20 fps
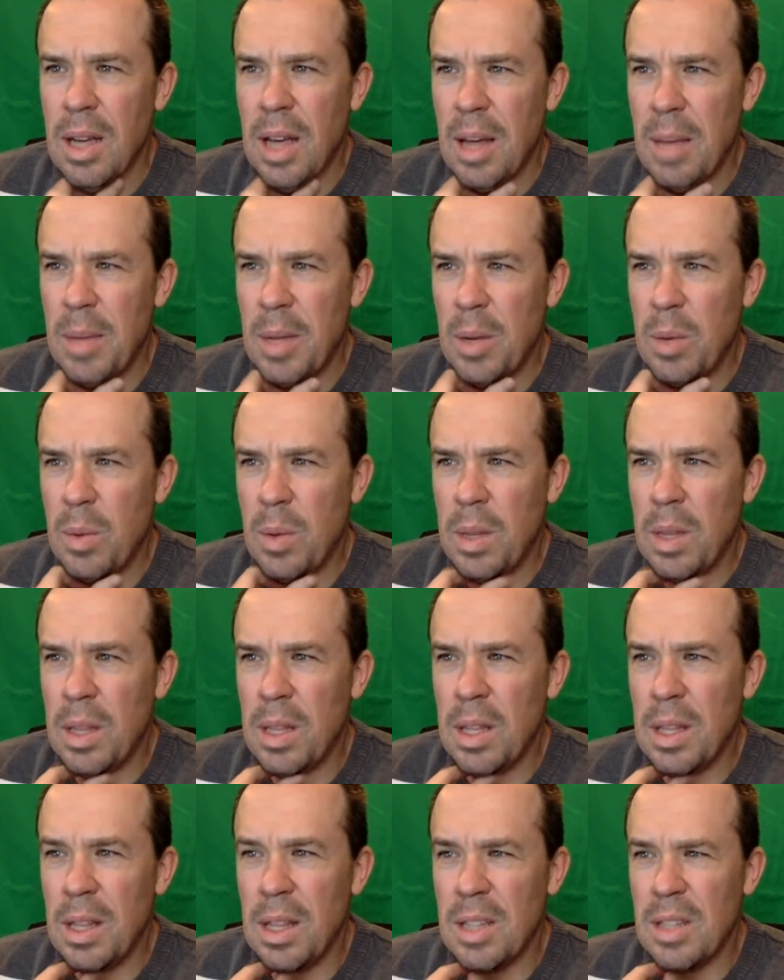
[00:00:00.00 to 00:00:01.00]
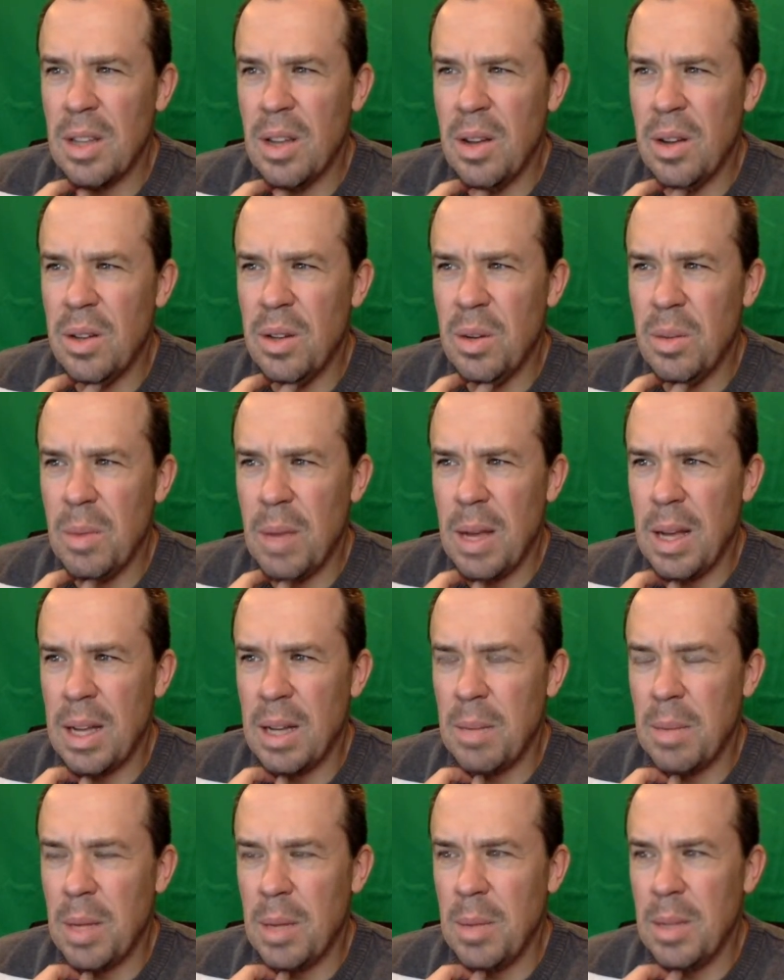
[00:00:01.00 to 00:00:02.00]
Comment one thing that's on your
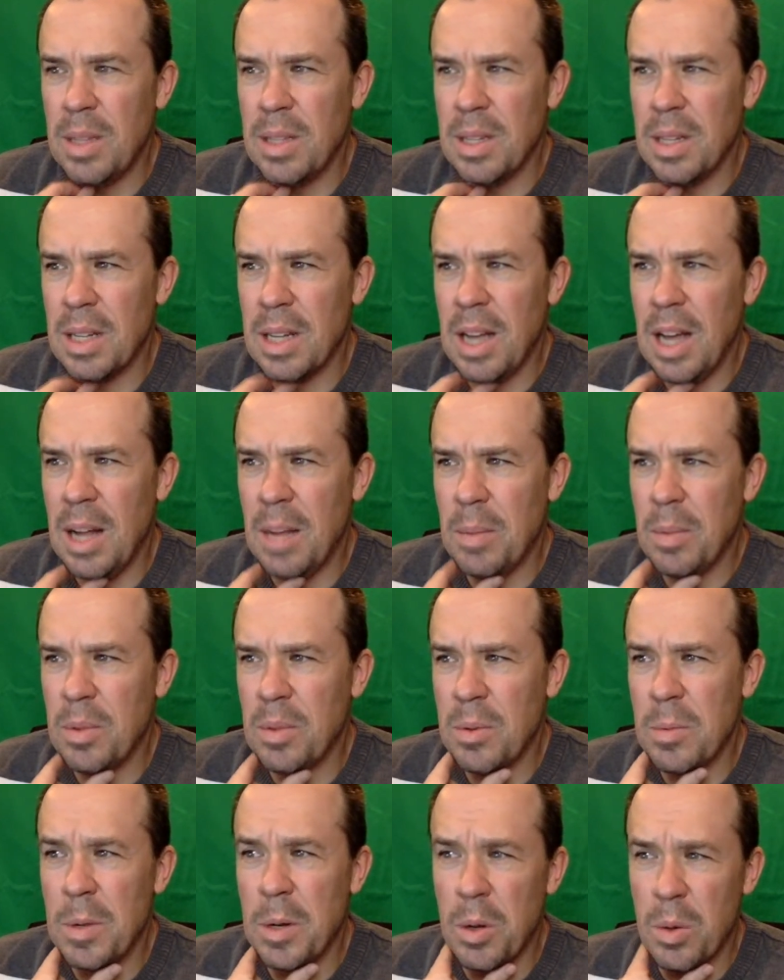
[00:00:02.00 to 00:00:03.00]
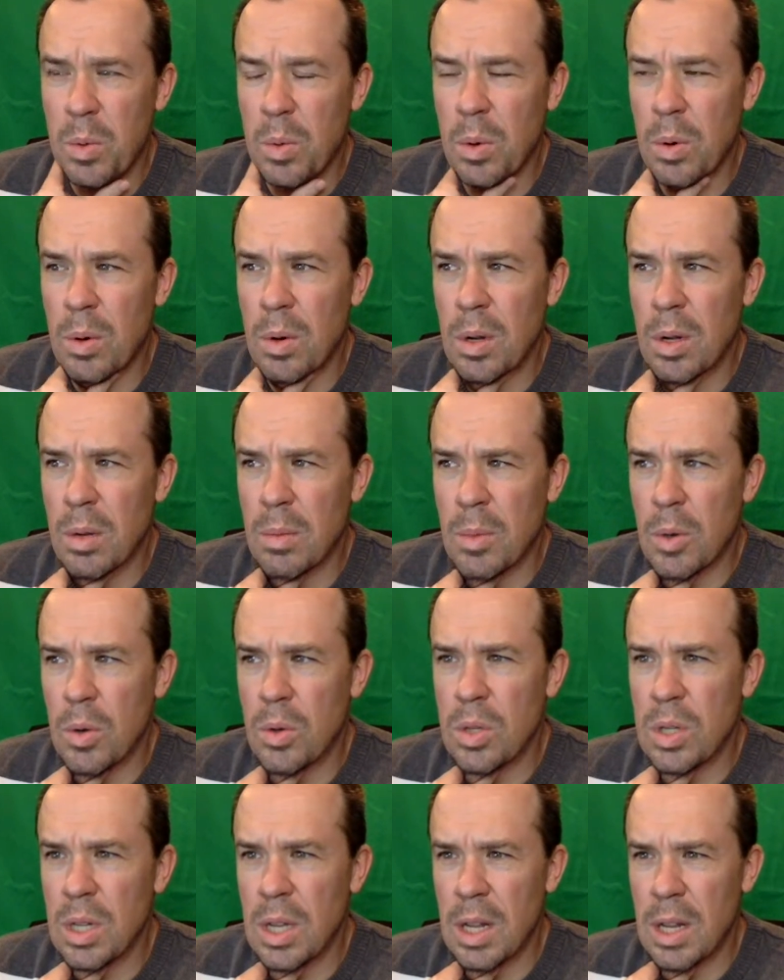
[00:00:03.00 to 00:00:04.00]
mind. Maybe it's an accomplishment, a worry,
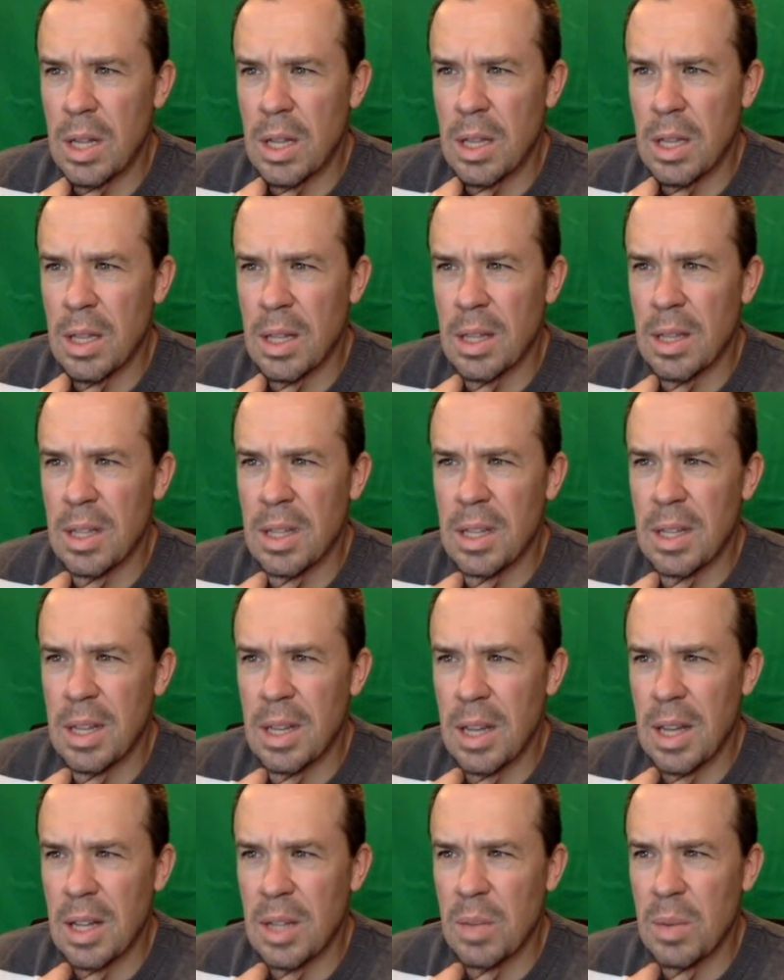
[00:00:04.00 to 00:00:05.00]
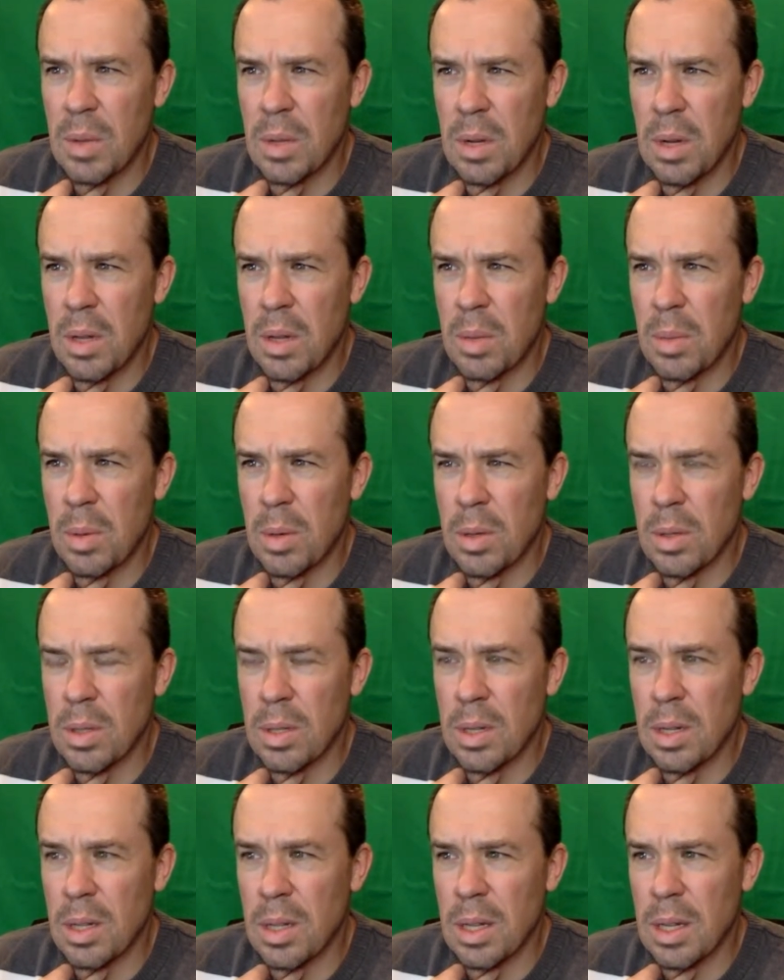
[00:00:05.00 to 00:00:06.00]
emoji, anything. Then connect with another
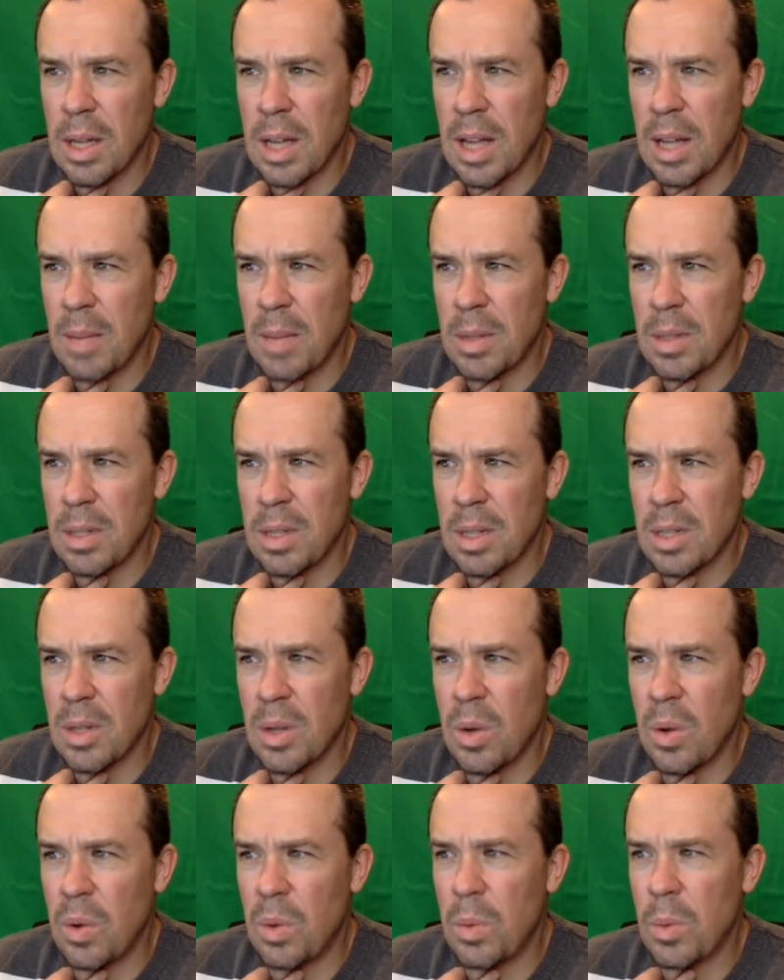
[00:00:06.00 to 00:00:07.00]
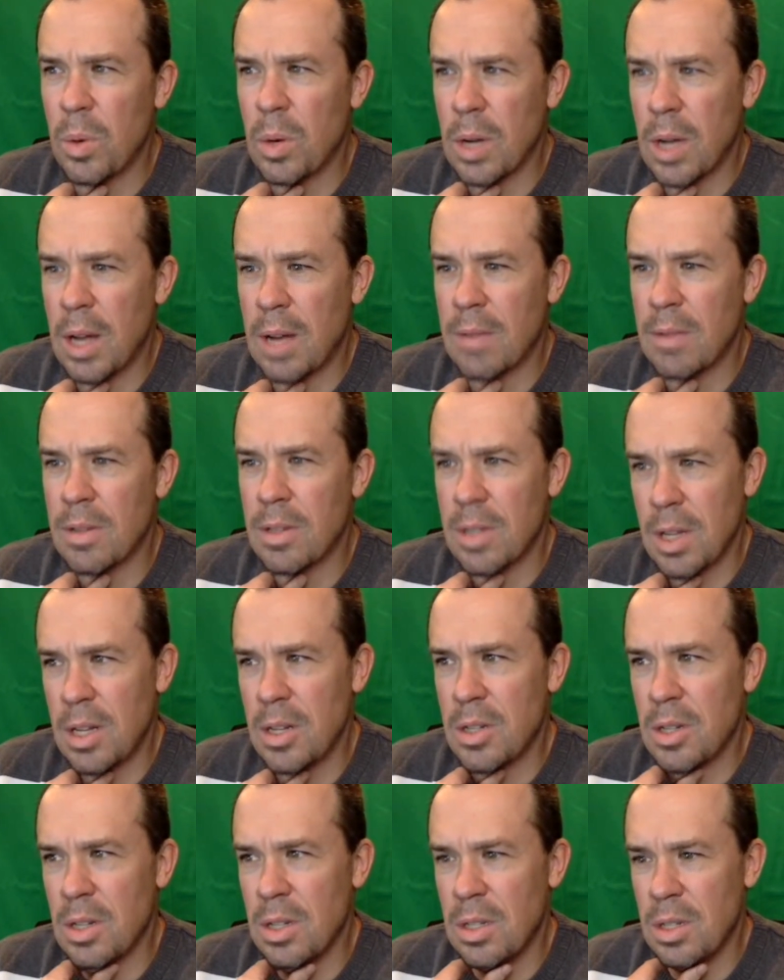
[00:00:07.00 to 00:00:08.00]
person in the comments. Let's hold more
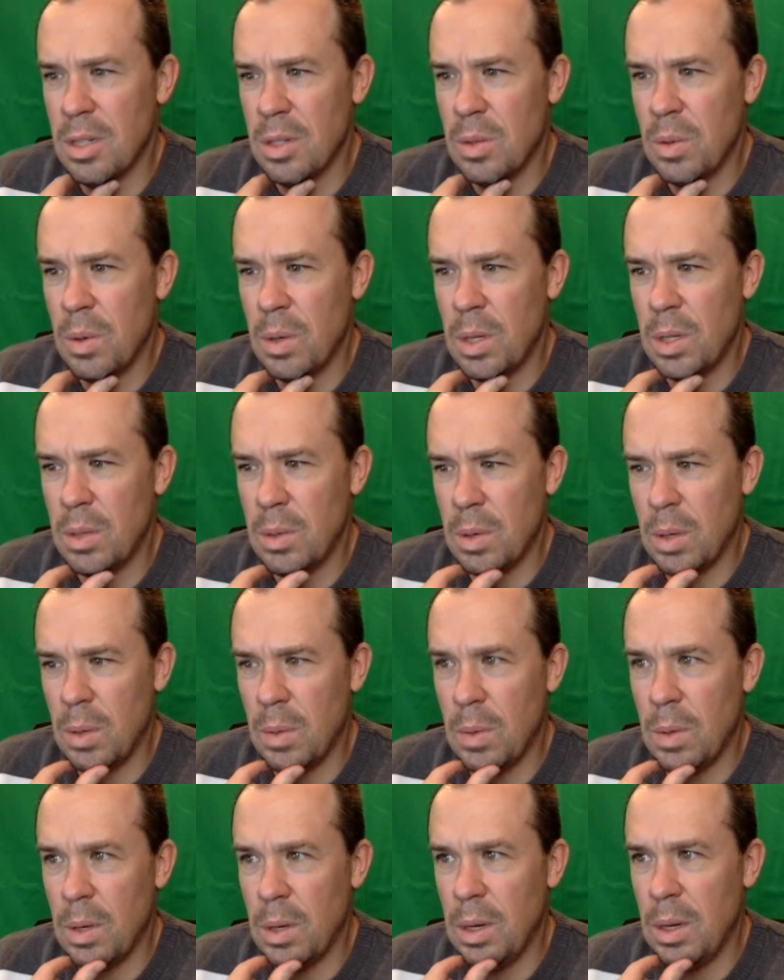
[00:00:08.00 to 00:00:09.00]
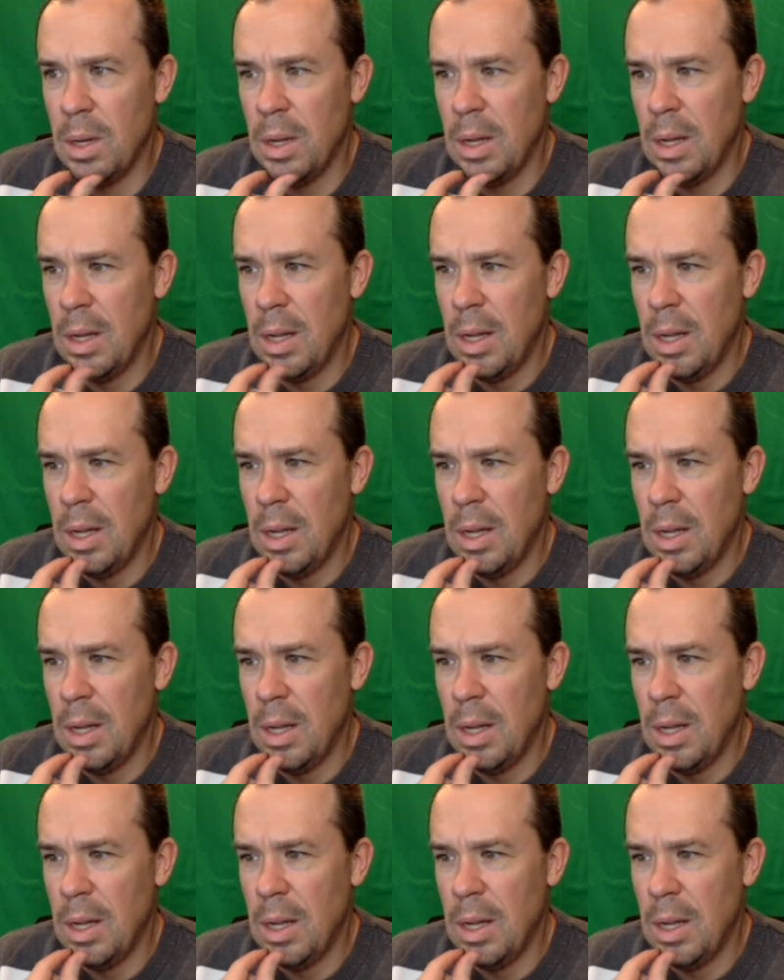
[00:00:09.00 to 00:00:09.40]
conversations in 2021.